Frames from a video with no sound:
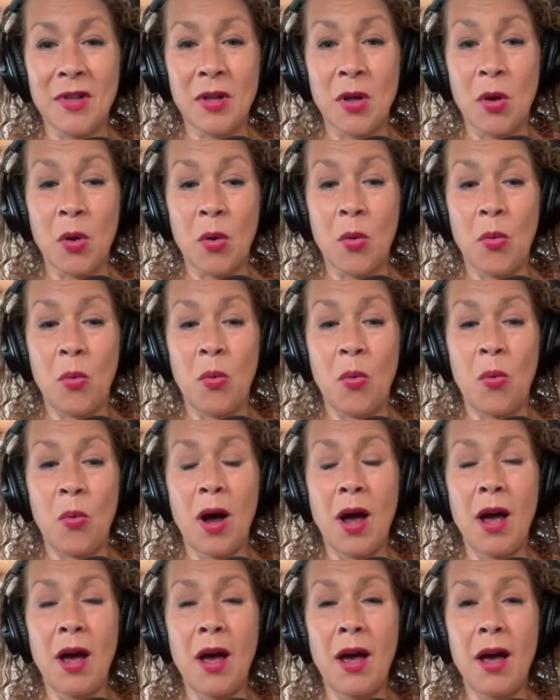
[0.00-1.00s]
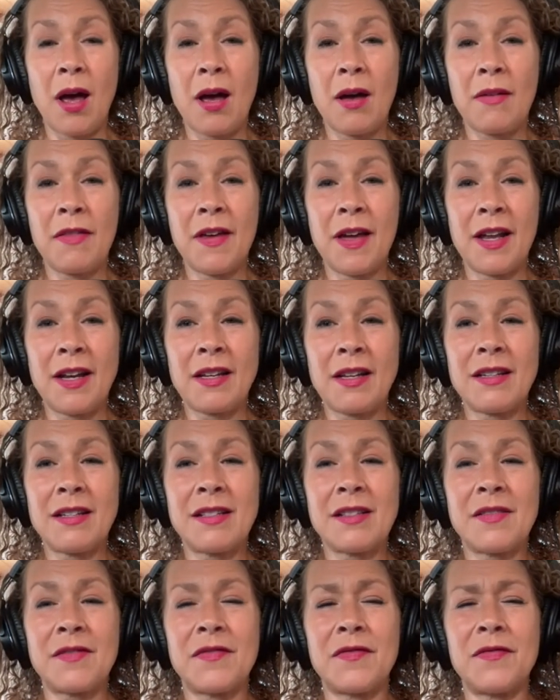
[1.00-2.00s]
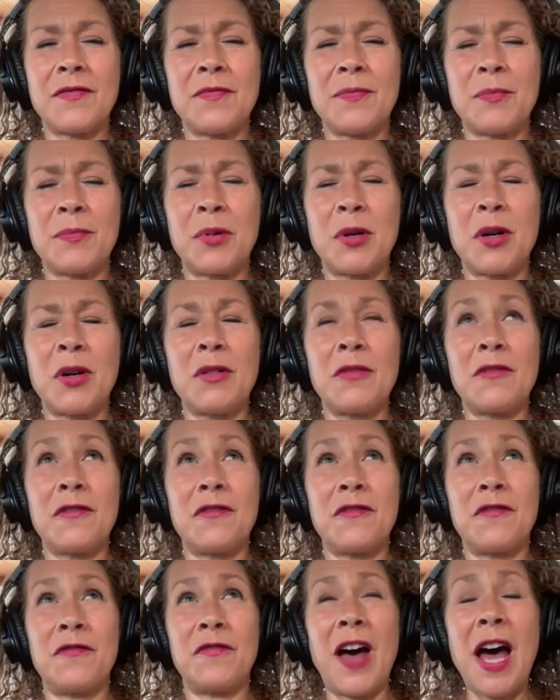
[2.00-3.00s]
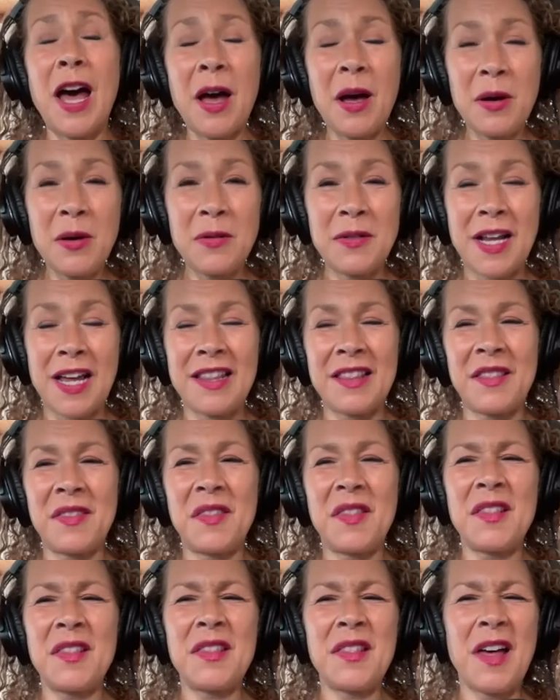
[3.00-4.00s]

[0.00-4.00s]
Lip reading: Wow, that is profound. I love